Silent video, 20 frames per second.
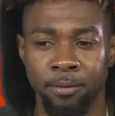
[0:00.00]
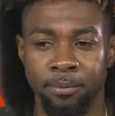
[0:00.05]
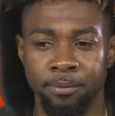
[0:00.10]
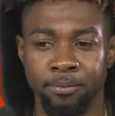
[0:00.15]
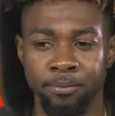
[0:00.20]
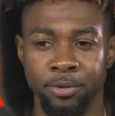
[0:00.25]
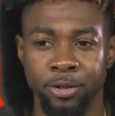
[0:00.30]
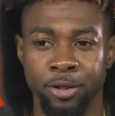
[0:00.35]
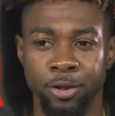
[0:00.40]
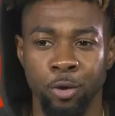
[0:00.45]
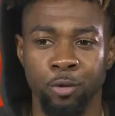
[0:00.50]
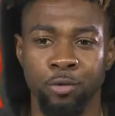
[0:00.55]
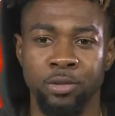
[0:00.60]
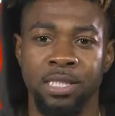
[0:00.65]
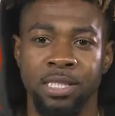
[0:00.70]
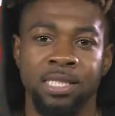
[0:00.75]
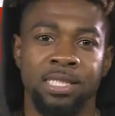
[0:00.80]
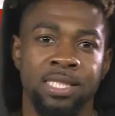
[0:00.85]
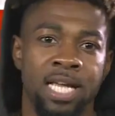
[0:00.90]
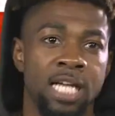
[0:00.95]
so
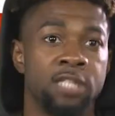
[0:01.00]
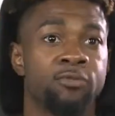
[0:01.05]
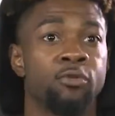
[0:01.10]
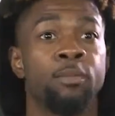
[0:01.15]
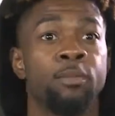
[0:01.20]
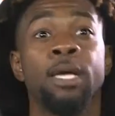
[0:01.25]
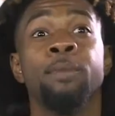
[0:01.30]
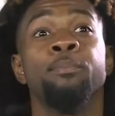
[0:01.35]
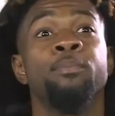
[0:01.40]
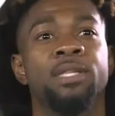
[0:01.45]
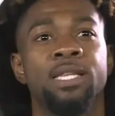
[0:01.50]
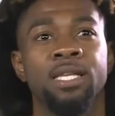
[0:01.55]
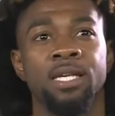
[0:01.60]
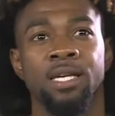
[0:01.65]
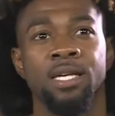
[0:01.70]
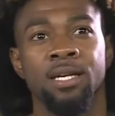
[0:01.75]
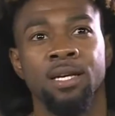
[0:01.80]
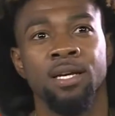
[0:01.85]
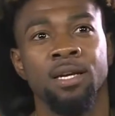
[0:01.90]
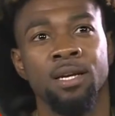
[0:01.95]
detached from empathy?
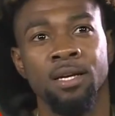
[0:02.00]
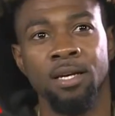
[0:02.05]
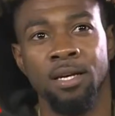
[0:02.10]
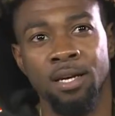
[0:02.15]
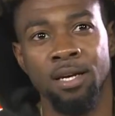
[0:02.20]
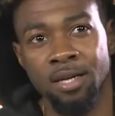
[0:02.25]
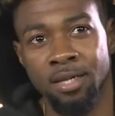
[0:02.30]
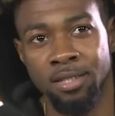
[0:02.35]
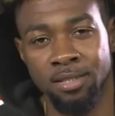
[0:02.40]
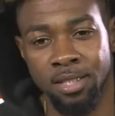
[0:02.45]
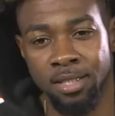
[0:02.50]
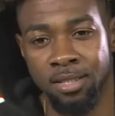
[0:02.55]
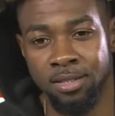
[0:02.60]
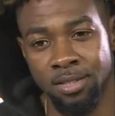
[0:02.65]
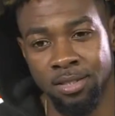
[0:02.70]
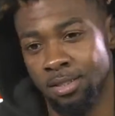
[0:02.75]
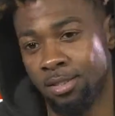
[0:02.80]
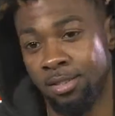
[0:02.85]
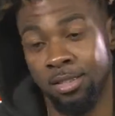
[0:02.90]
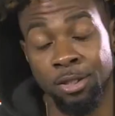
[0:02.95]
It's
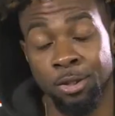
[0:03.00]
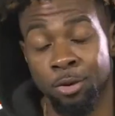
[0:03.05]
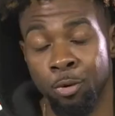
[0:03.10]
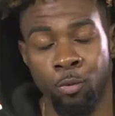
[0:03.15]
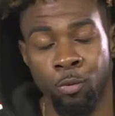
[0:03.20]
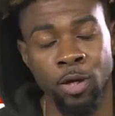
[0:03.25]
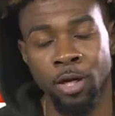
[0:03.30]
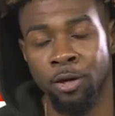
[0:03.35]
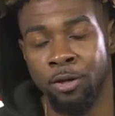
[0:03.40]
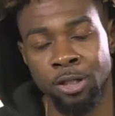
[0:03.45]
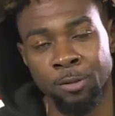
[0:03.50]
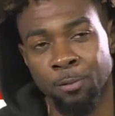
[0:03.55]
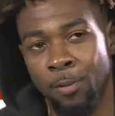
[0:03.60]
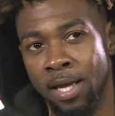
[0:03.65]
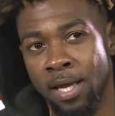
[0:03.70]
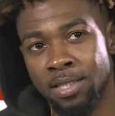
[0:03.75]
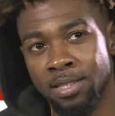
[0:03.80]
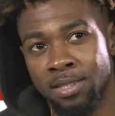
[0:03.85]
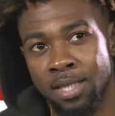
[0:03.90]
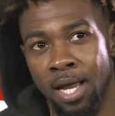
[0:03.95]
just a weird
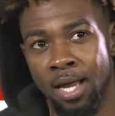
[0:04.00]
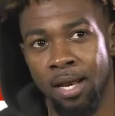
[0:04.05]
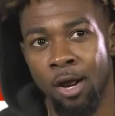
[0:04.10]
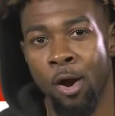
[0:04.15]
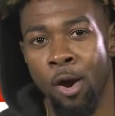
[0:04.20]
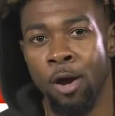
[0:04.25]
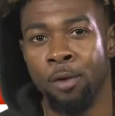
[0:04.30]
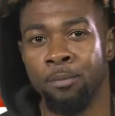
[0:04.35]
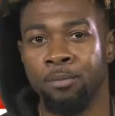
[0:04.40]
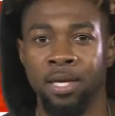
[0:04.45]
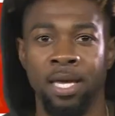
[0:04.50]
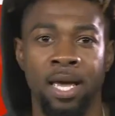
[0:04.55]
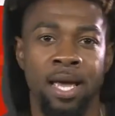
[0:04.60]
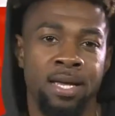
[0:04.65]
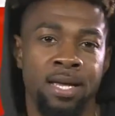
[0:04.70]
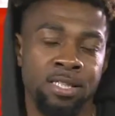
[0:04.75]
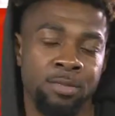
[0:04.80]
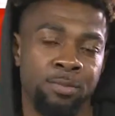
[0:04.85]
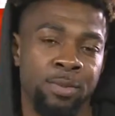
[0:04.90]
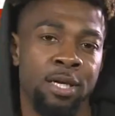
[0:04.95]
space that R&B
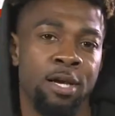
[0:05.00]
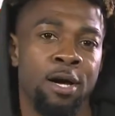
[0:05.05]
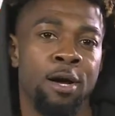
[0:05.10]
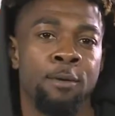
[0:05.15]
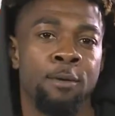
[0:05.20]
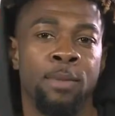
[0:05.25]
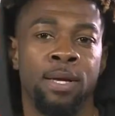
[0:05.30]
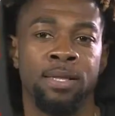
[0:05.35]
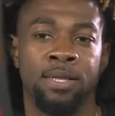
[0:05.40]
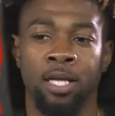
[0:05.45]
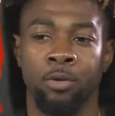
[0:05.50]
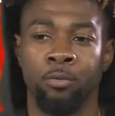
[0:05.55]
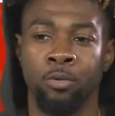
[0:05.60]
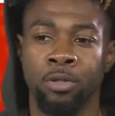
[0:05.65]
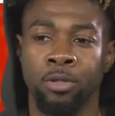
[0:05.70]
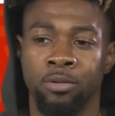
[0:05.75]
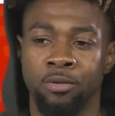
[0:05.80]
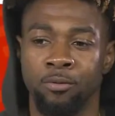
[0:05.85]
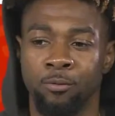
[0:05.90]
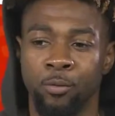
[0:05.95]
has become. I think
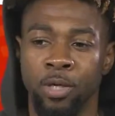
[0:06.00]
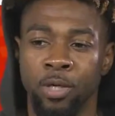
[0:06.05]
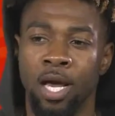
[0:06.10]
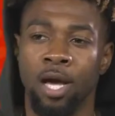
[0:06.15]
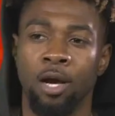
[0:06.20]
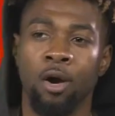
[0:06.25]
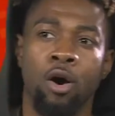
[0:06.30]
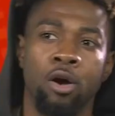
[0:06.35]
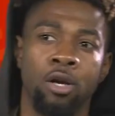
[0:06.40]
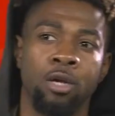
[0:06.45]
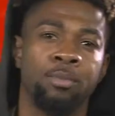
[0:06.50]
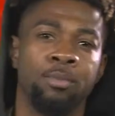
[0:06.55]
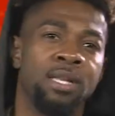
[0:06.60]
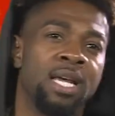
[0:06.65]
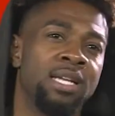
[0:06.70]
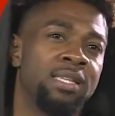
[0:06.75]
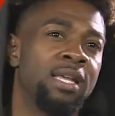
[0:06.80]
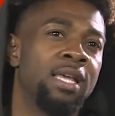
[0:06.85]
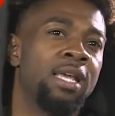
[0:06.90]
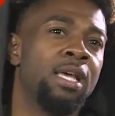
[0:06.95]
we got caught up in like
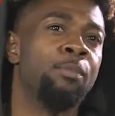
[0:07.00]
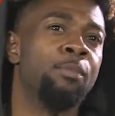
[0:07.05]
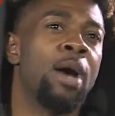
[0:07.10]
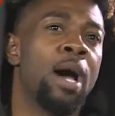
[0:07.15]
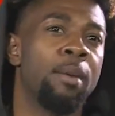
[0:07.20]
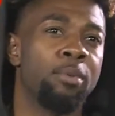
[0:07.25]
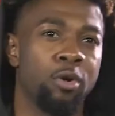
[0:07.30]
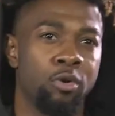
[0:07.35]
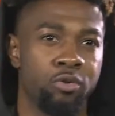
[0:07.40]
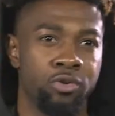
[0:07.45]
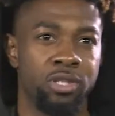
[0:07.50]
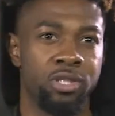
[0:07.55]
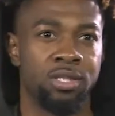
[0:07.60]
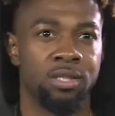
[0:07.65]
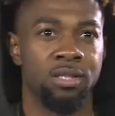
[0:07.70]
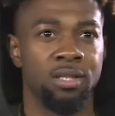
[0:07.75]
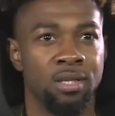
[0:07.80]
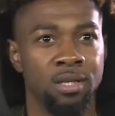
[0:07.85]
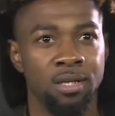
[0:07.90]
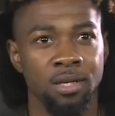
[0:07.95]
the hip hop culture,
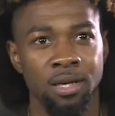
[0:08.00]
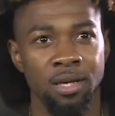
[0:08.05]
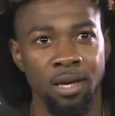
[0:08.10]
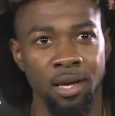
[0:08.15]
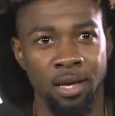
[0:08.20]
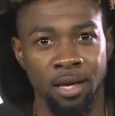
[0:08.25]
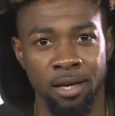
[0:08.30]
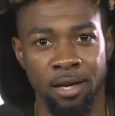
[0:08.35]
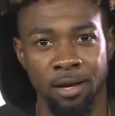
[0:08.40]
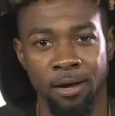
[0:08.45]
and